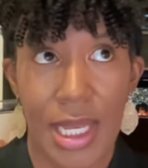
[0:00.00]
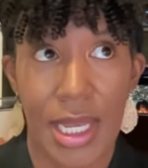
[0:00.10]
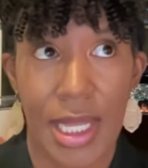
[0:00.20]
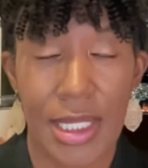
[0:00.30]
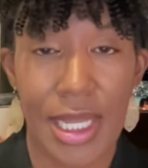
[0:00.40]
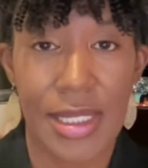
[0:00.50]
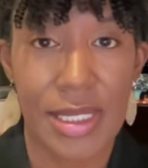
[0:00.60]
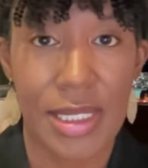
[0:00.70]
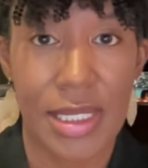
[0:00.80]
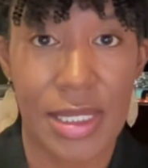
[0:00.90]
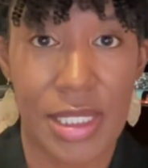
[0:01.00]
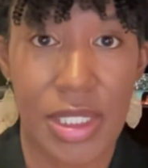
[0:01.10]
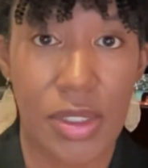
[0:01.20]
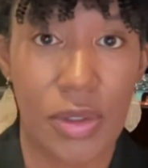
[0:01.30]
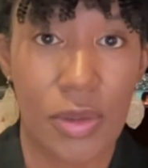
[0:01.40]
unless and
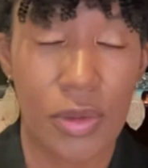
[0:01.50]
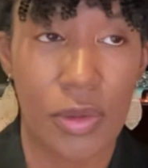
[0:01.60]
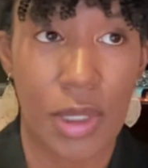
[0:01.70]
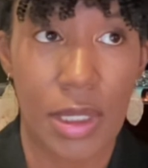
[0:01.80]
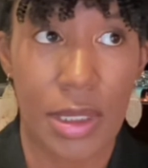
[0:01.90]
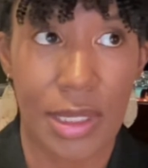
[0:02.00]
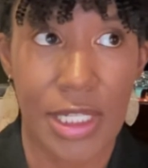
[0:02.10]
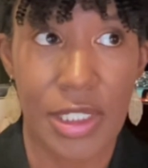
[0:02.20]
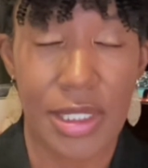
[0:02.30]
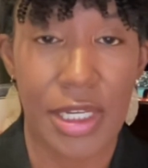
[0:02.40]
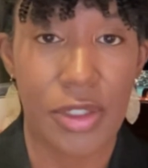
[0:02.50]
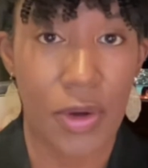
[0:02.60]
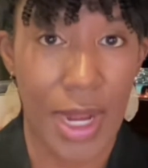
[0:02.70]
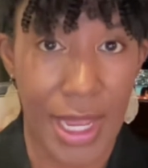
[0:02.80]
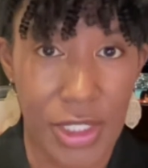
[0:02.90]
until legislators
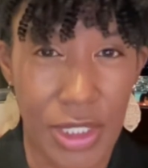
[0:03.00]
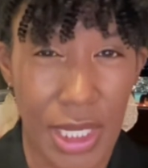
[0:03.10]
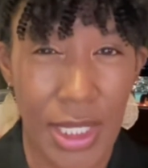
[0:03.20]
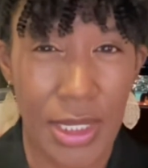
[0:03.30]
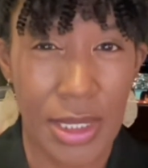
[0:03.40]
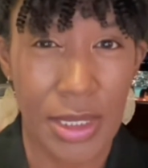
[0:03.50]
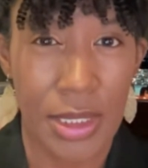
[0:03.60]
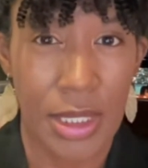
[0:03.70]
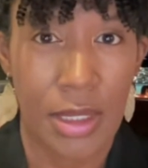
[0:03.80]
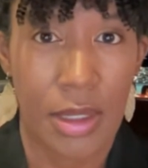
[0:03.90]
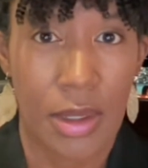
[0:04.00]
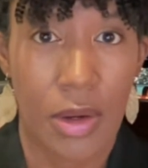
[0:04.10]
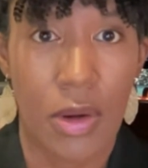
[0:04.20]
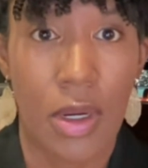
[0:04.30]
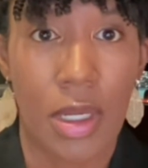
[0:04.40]
are educated
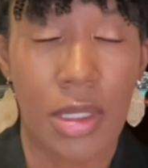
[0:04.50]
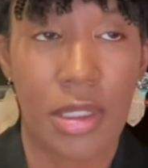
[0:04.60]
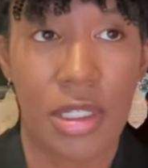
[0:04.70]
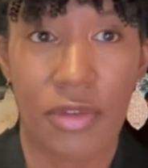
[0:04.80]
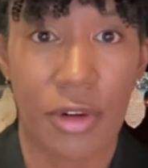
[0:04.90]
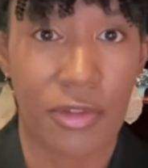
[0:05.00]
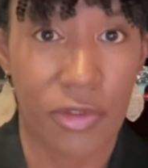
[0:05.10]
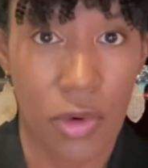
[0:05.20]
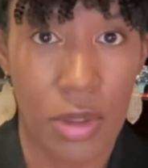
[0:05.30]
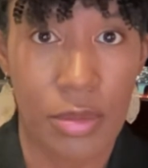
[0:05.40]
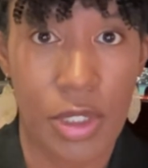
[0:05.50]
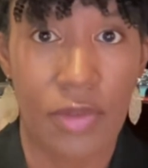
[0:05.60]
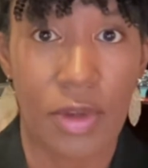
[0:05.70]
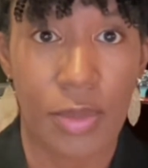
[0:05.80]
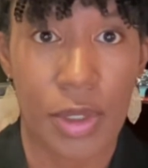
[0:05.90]
on the different forms
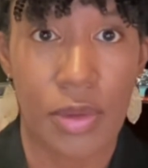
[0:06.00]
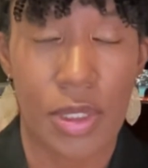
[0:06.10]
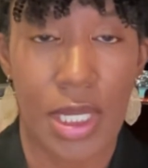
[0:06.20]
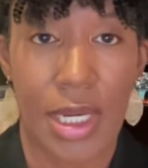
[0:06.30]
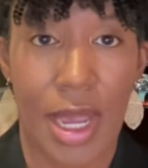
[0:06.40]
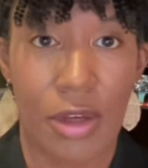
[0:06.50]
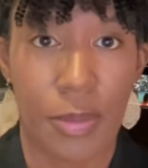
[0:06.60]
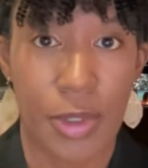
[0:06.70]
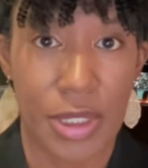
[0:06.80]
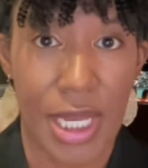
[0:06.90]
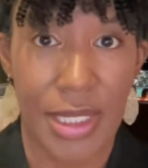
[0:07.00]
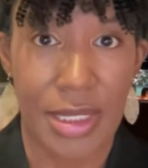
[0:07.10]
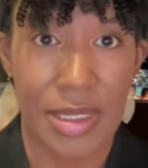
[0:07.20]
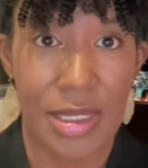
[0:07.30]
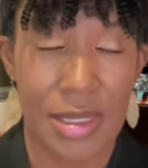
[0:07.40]
of abuse and how to protect
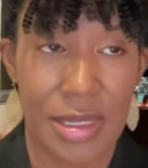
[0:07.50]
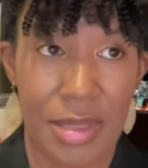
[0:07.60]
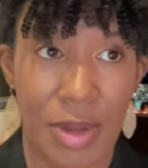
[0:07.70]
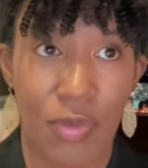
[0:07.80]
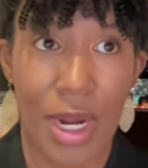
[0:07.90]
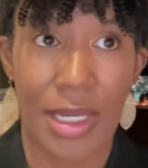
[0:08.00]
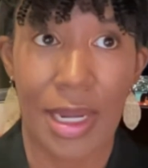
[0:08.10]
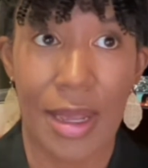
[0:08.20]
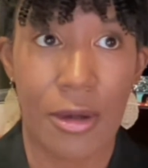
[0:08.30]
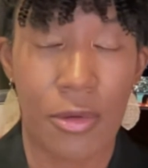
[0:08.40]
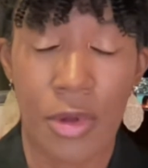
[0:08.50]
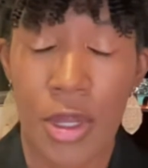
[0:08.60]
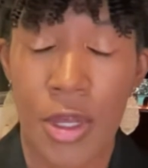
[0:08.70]
citizens. I mean, right now,